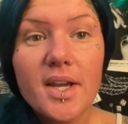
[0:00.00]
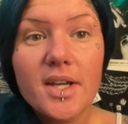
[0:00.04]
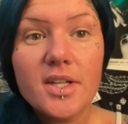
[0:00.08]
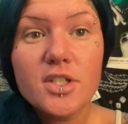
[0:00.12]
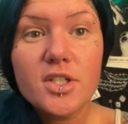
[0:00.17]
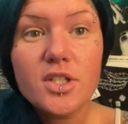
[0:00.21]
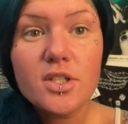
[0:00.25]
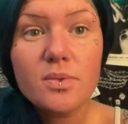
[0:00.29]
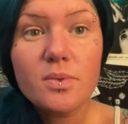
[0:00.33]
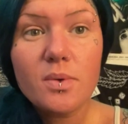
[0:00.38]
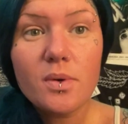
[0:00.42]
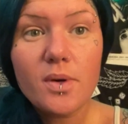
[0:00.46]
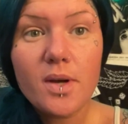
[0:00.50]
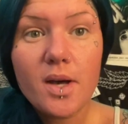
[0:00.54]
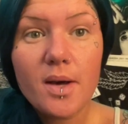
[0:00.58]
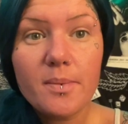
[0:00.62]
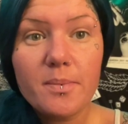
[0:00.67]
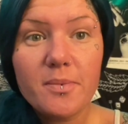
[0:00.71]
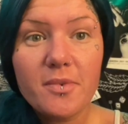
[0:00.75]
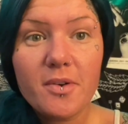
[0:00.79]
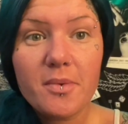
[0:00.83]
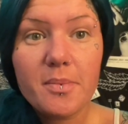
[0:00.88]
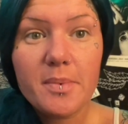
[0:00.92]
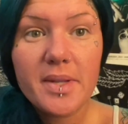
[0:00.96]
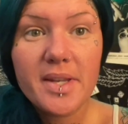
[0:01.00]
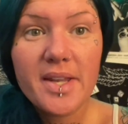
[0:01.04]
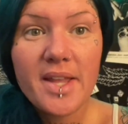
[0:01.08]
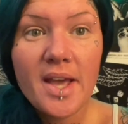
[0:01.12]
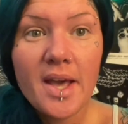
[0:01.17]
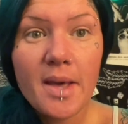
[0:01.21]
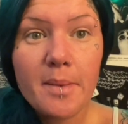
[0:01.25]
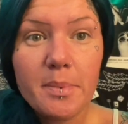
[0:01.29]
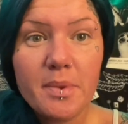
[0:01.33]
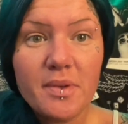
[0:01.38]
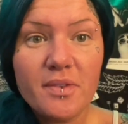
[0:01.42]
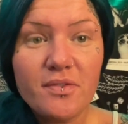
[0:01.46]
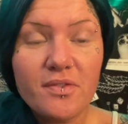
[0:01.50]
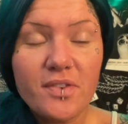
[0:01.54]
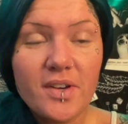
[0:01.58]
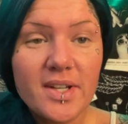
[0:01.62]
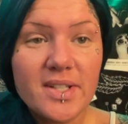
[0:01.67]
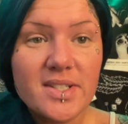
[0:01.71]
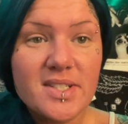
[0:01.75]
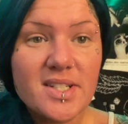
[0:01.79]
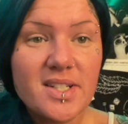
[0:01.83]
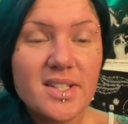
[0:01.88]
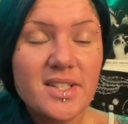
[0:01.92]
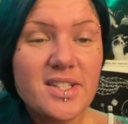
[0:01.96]
I just woke up from a nap and
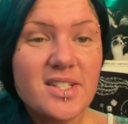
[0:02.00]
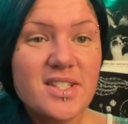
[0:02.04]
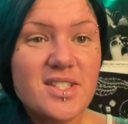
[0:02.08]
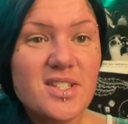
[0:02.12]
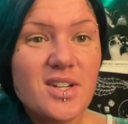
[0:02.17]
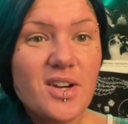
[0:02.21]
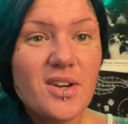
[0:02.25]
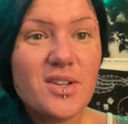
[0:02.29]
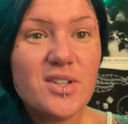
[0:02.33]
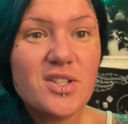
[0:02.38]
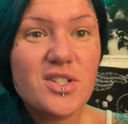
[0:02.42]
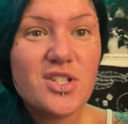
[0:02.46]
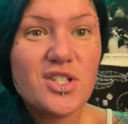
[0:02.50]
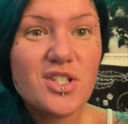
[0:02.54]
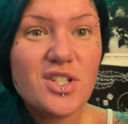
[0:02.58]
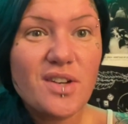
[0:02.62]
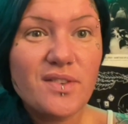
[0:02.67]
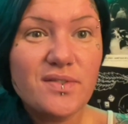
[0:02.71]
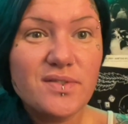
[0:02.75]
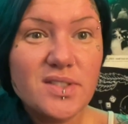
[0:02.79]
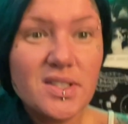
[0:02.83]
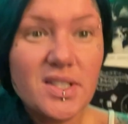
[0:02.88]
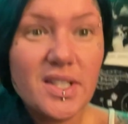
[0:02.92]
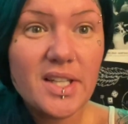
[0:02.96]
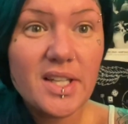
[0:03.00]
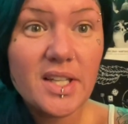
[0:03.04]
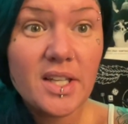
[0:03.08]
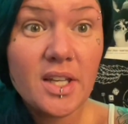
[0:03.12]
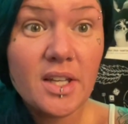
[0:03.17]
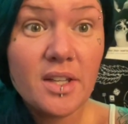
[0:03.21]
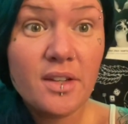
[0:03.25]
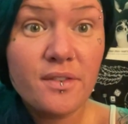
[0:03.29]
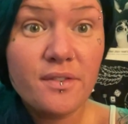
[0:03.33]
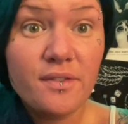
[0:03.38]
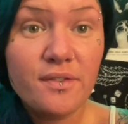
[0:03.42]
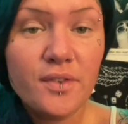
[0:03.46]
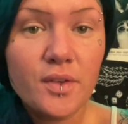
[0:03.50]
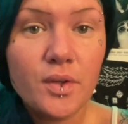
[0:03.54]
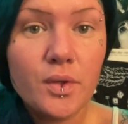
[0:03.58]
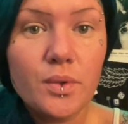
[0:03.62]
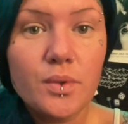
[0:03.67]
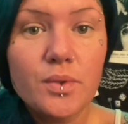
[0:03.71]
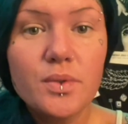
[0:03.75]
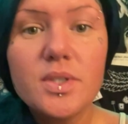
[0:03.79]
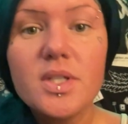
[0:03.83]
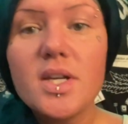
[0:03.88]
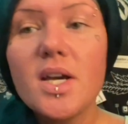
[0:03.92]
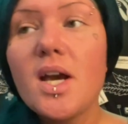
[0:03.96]
frantically started shoveling in
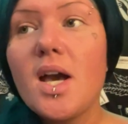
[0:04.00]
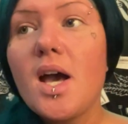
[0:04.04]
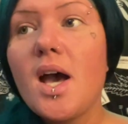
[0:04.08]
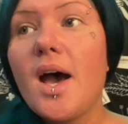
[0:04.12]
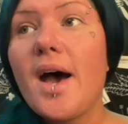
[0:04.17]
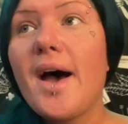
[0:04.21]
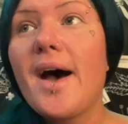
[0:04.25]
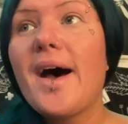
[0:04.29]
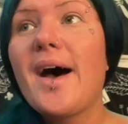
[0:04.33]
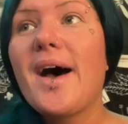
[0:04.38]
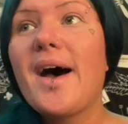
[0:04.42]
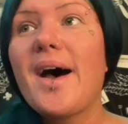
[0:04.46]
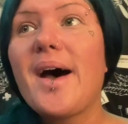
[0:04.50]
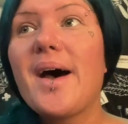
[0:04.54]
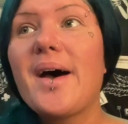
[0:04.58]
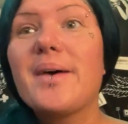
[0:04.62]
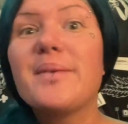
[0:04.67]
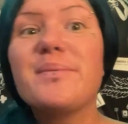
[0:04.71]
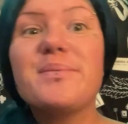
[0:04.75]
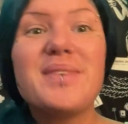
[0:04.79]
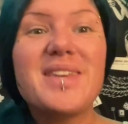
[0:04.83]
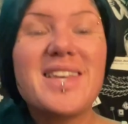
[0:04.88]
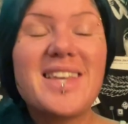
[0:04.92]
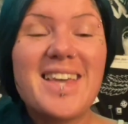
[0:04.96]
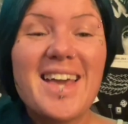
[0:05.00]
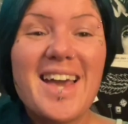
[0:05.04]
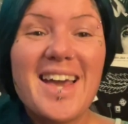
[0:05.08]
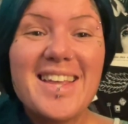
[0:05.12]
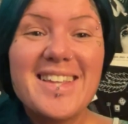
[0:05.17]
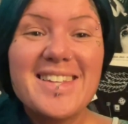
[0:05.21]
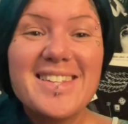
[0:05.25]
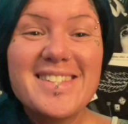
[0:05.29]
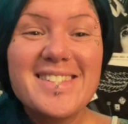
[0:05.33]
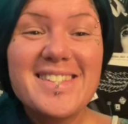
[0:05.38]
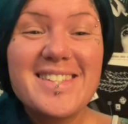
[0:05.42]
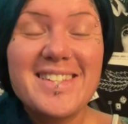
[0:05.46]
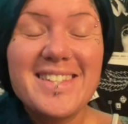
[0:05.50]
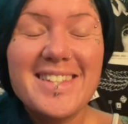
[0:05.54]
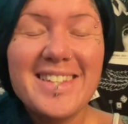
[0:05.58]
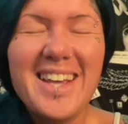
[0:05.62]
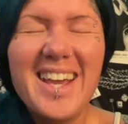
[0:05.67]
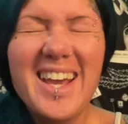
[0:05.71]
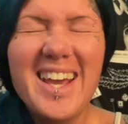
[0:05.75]
food uh, because